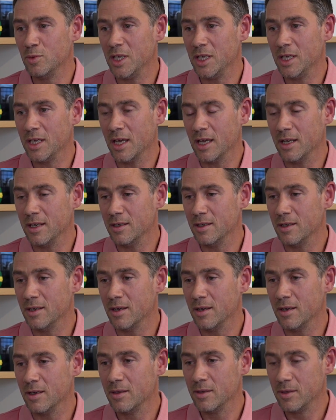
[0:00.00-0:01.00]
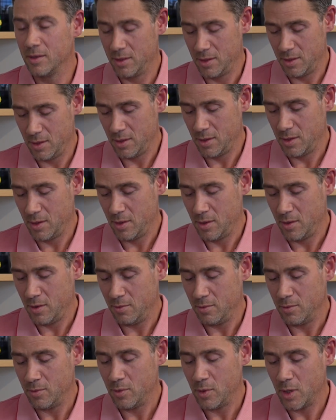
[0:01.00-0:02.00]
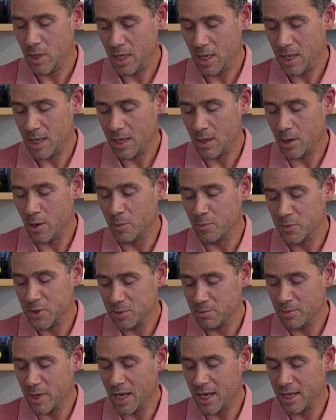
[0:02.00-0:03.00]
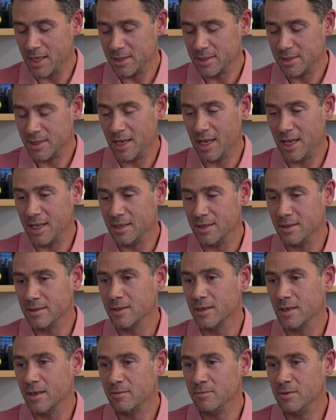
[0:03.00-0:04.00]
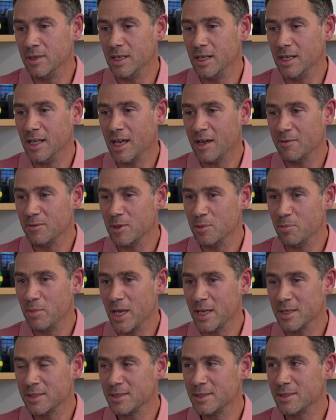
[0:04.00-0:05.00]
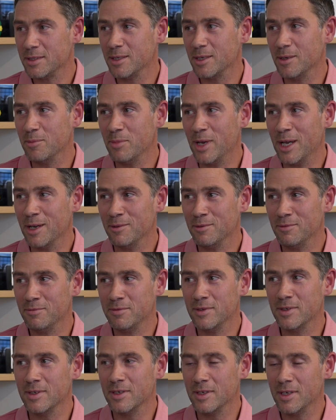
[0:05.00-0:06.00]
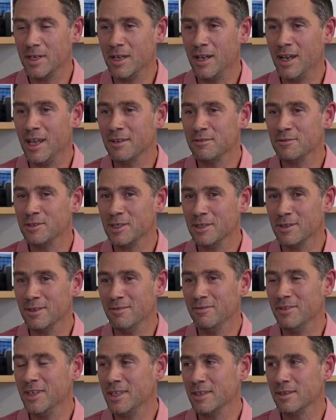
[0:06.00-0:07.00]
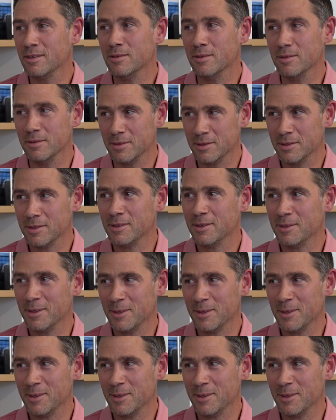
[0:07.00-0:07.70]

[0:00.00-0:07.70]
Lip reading: we can optimize and really have the best mount for electrical vehicles.